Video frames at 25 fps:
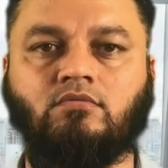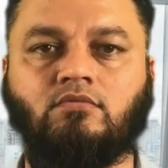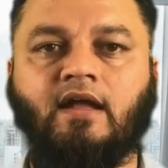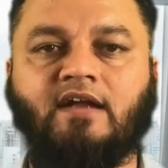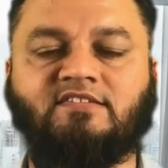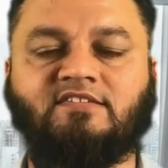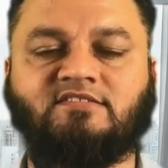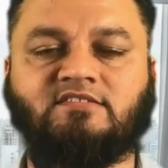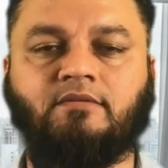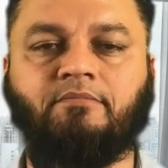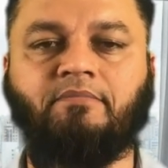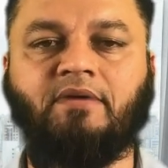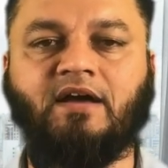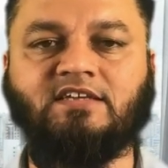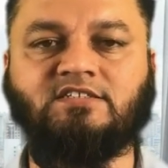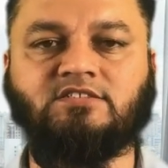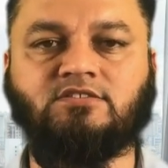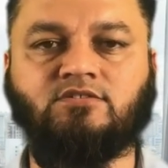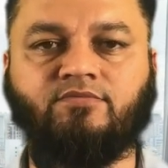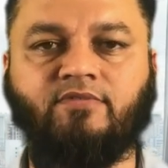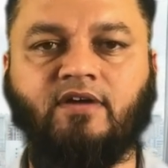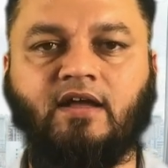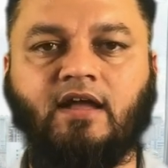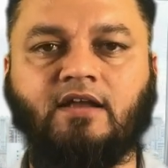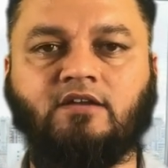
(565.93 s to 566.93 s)
It's the
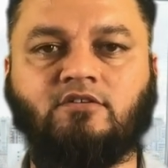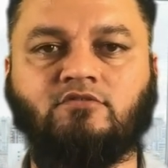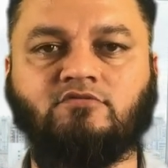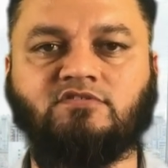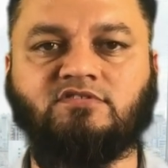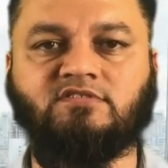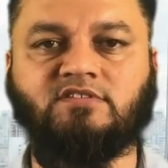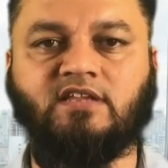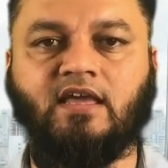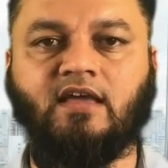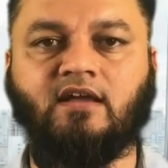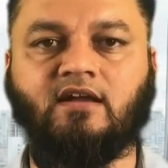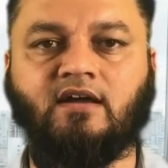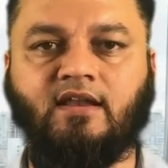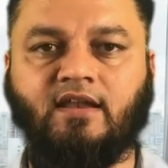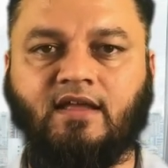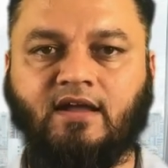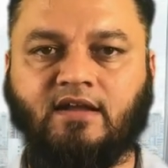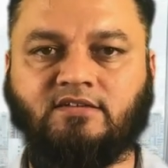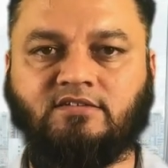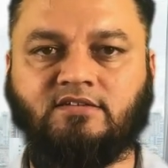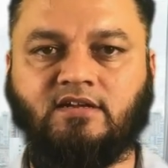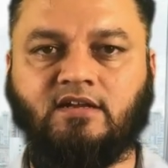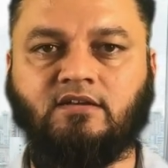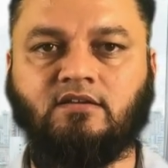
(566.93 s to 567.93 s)
best way to stay
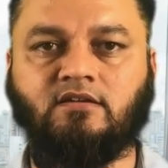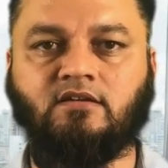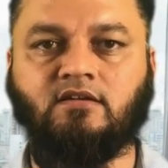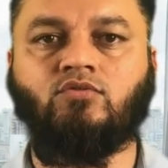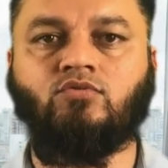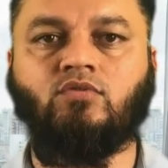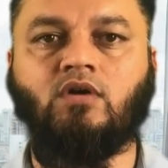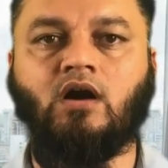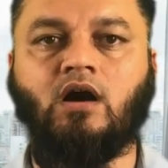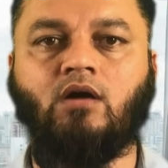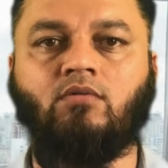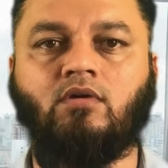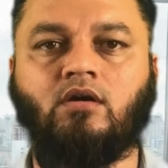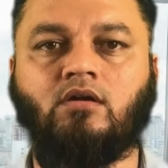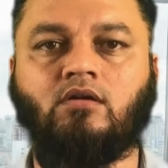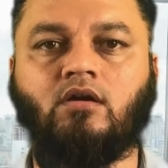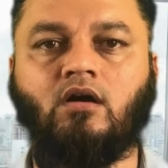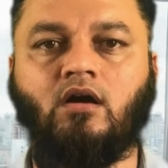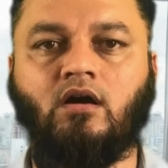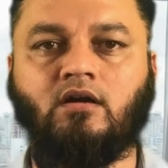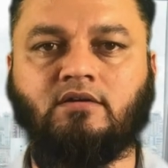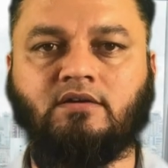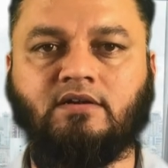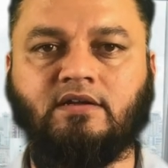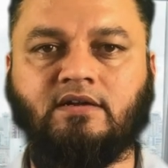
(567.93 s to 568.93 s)
connected to our
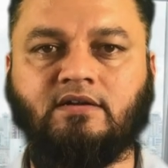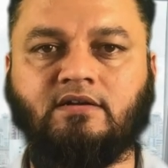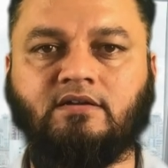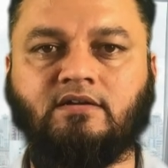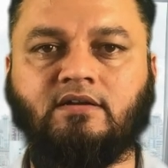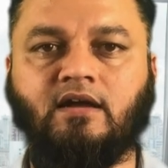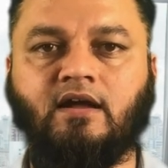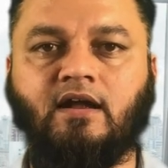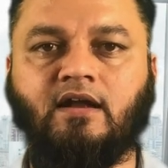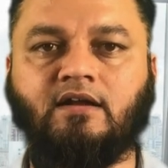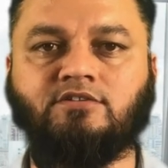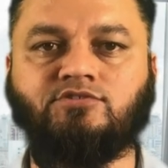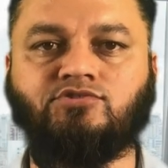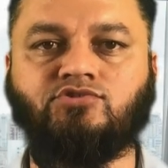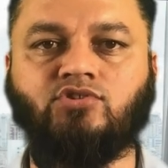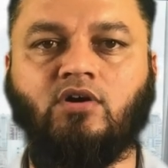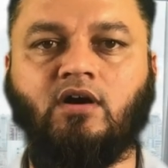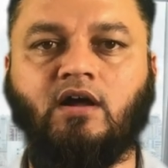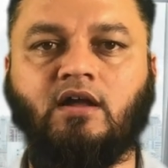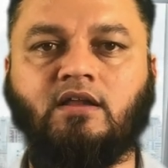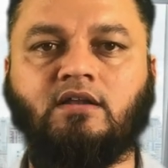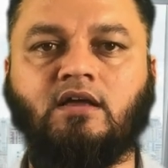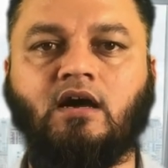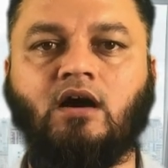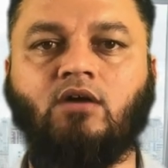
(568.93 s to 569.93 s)
content and
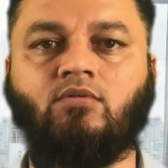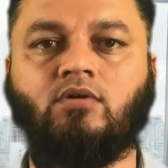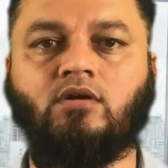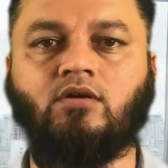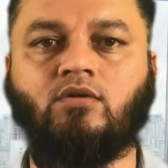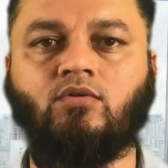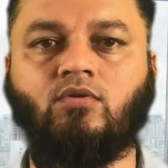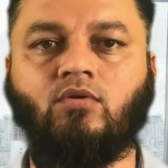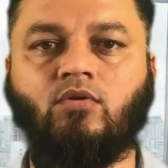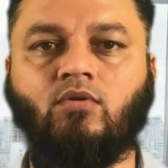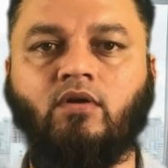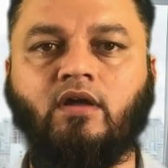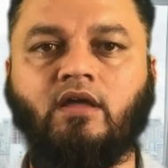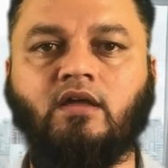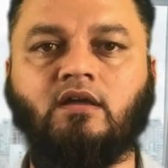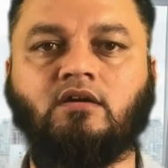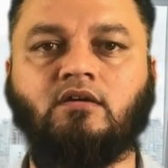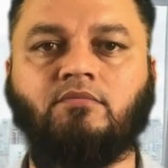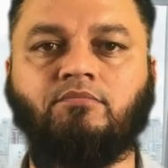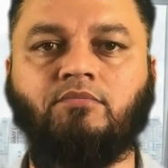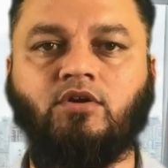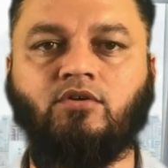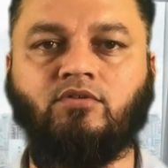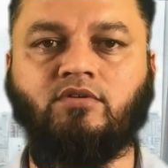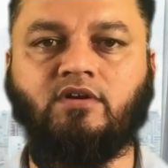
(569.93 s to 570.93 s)
join our growing
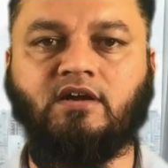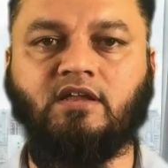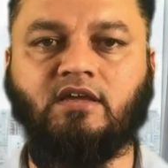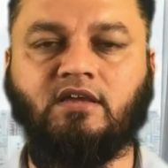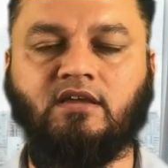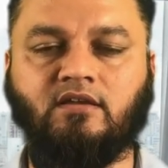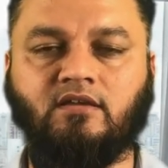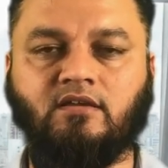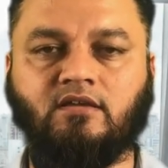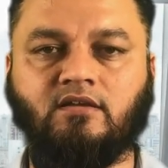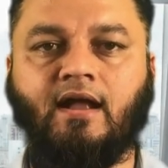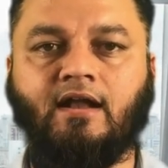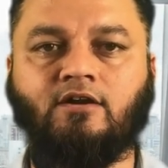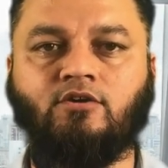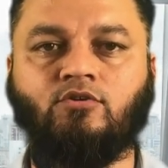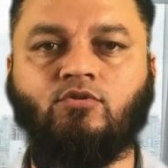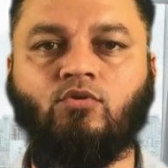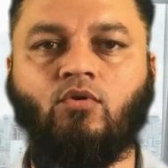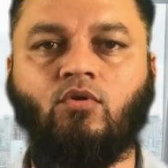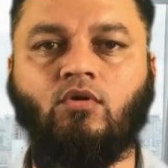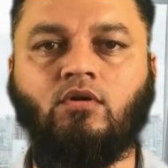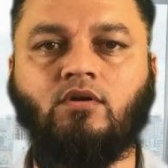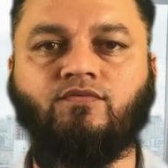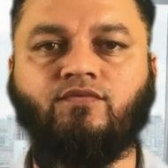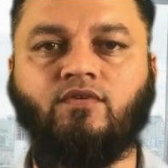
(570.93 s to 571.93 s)
community. And
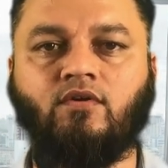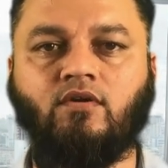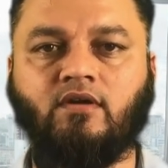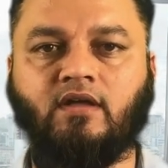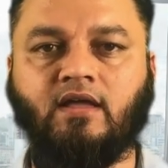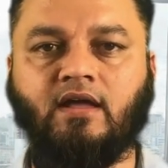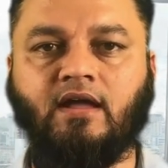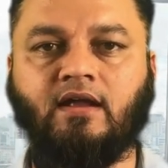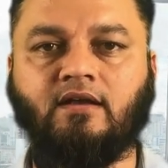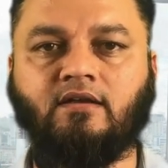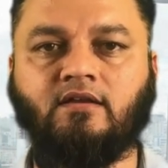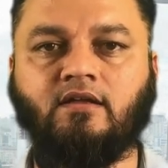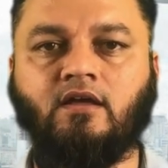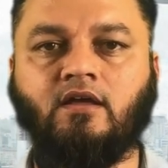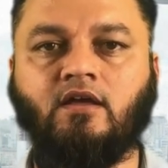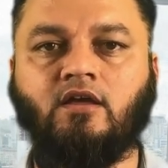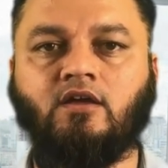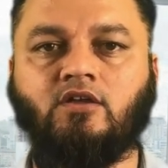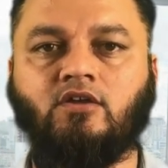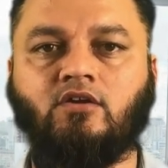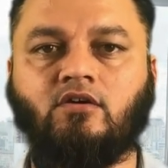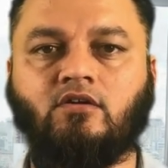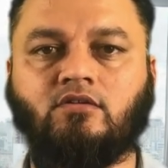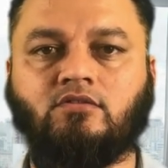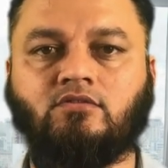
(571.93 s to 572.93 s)
don't forget,
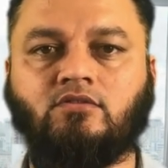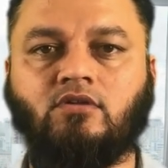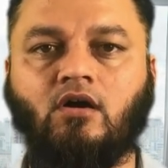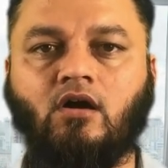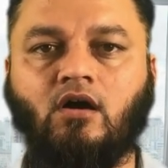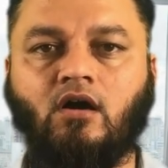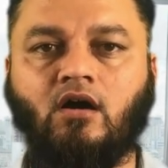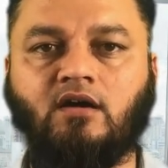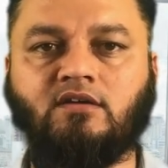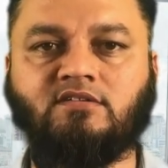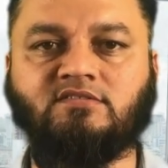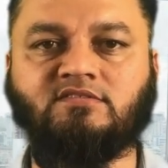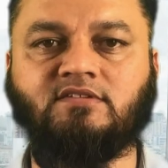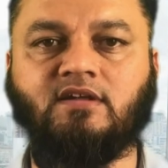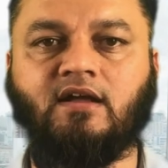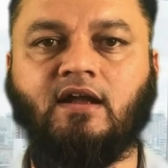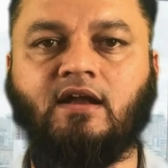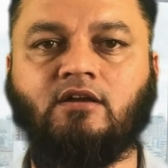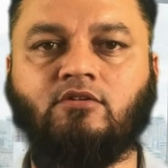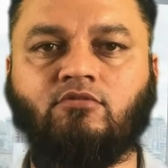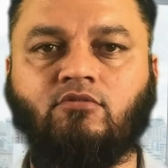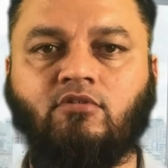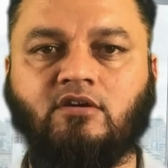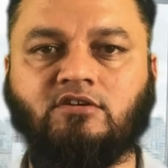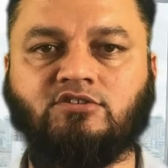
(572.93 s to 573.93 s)
your thoughts
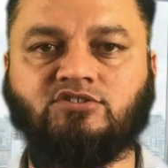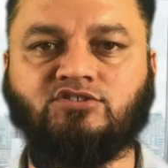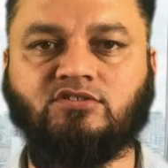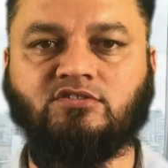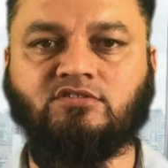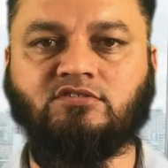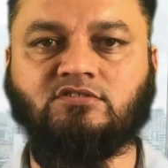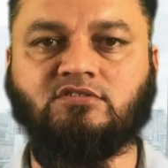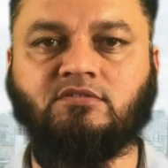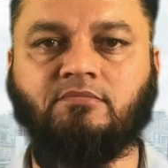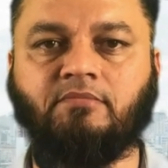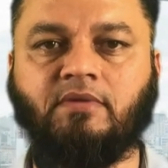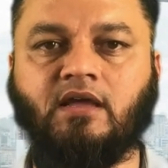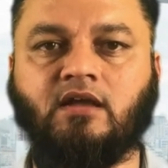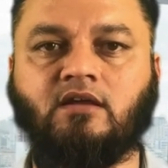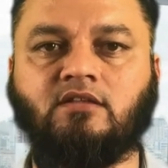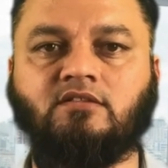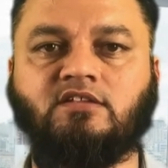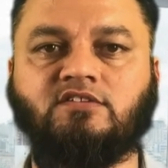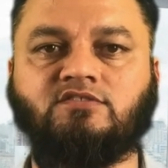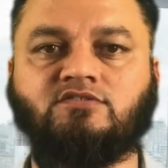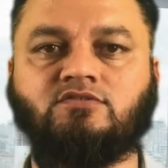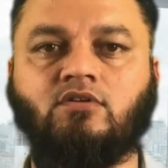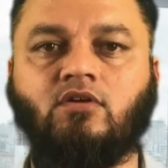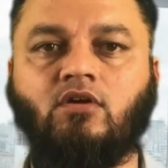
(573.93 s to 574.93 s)
and questions make
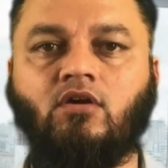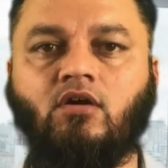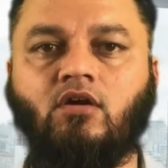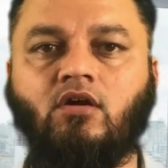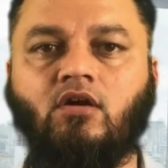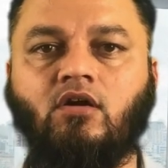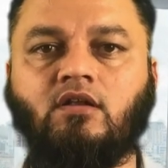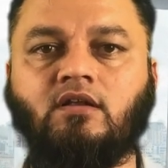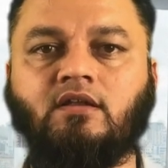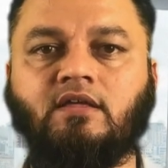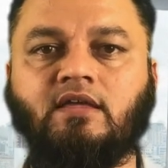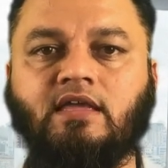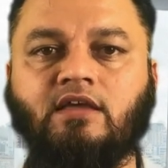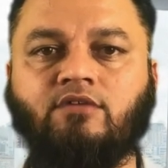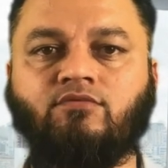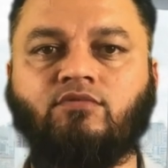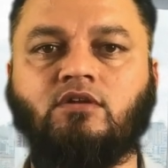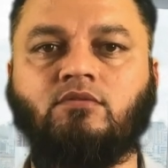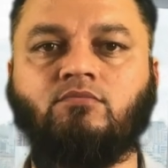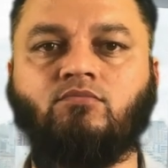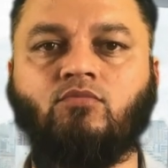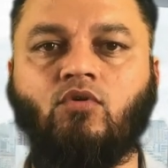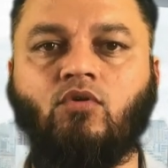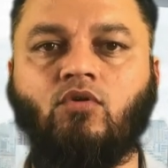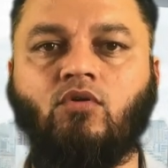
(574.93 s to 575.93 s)
this all
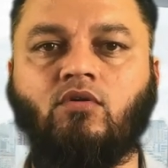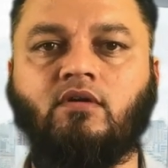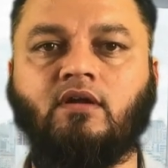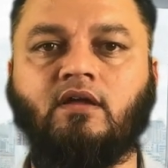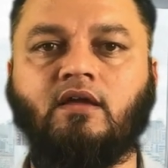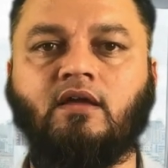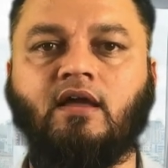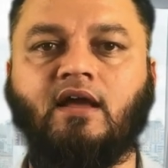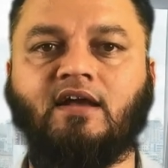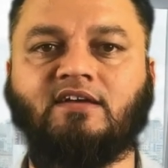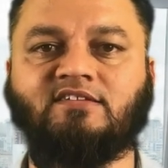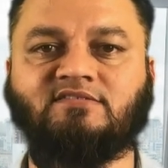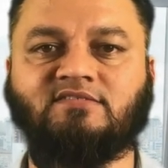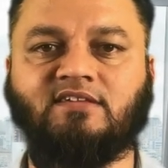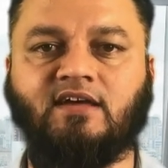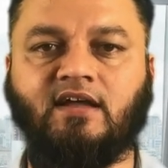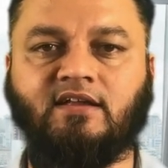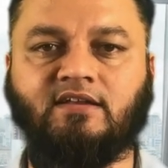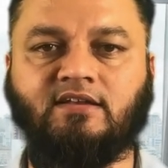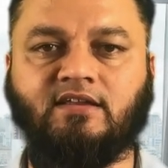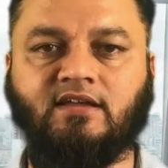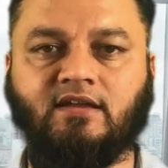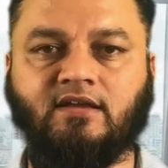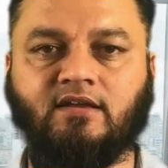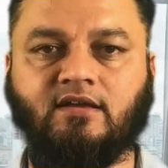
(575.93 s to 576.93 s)
even more
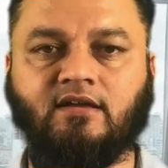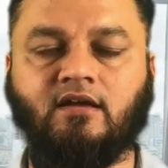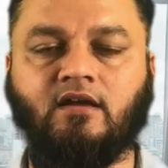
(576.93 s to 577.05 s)
exciting.